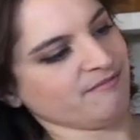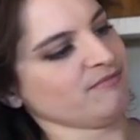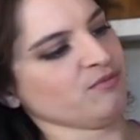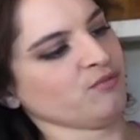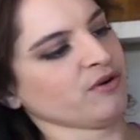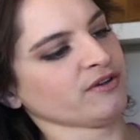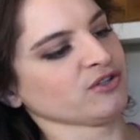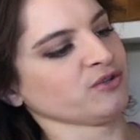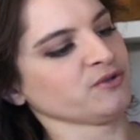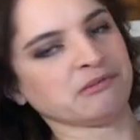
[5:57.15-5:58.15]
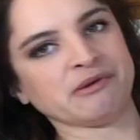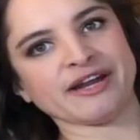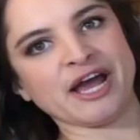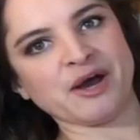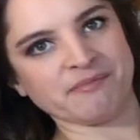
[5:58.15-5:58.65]
words were losing me
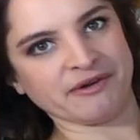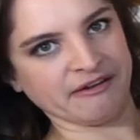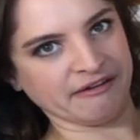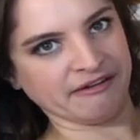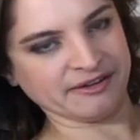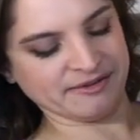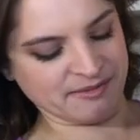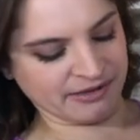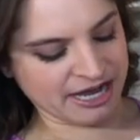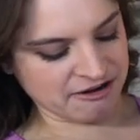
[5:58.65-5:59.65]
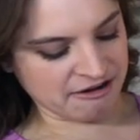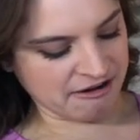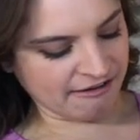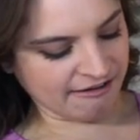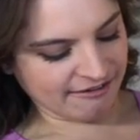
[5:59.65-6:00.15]
right now, but a
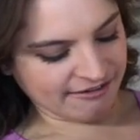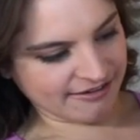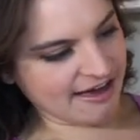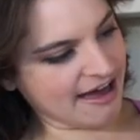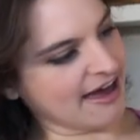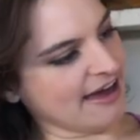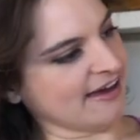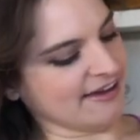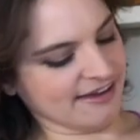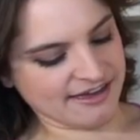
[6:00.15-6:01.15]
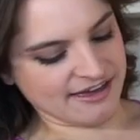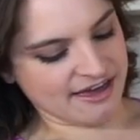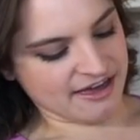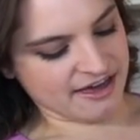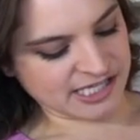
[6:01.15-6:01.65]
blender guy,
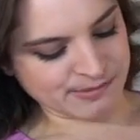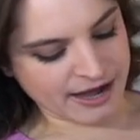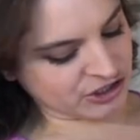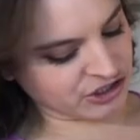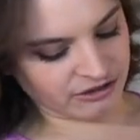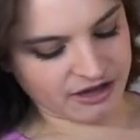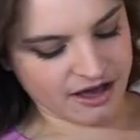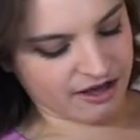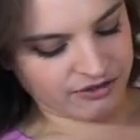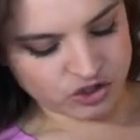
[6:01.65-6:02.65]
a spatula, the